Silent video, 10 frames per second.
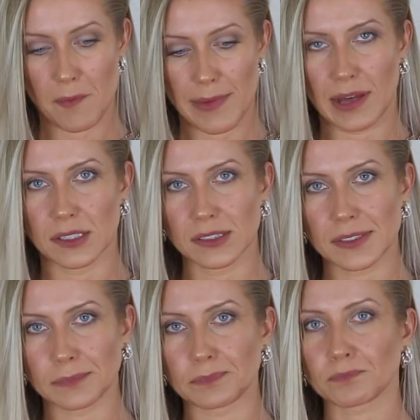
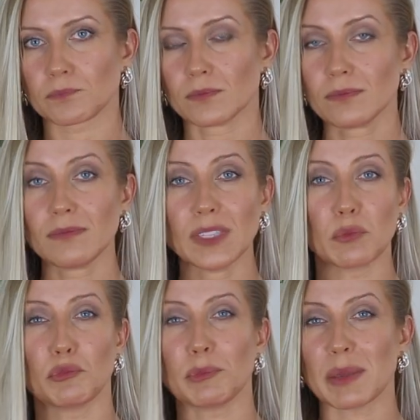belt
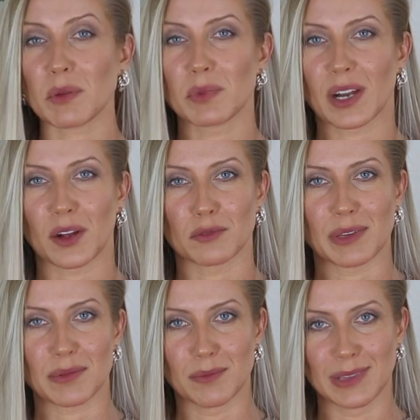maybe brown,
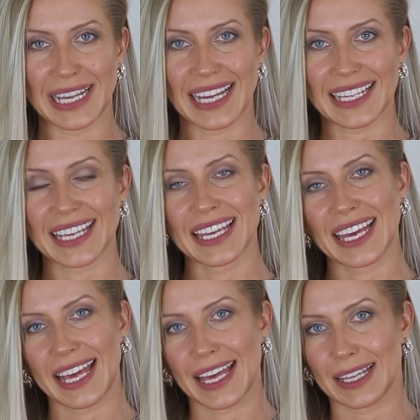maybe black,
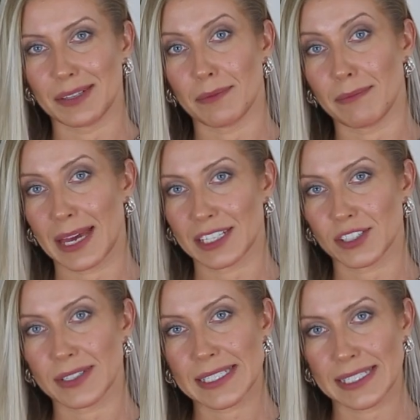and
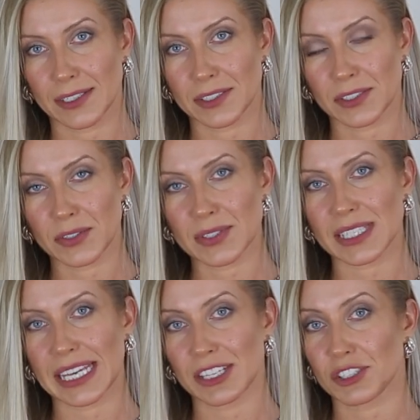matching sandals
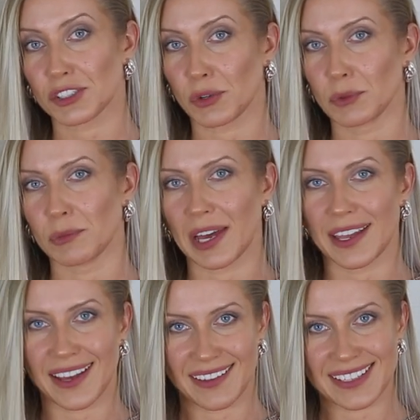like shown by
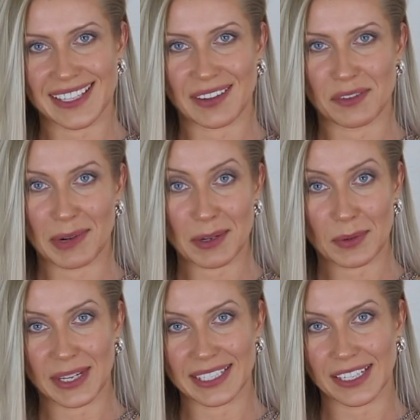Alexander
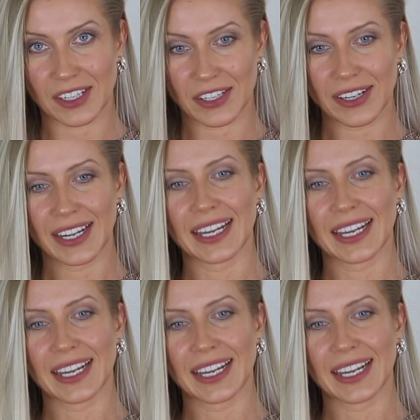McQueen here.